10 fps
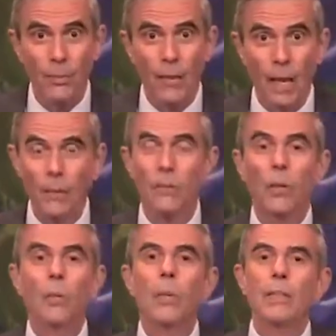And so
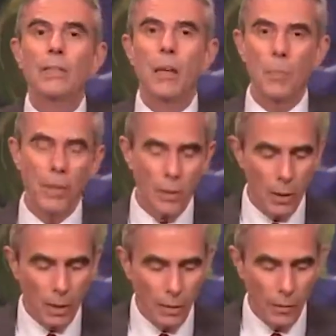we step into a
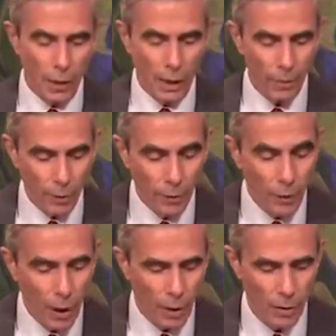different level of
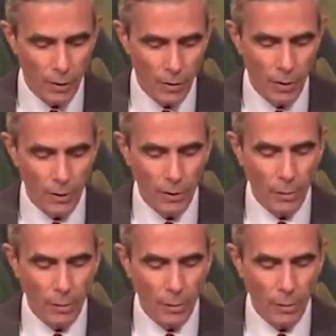consciousness.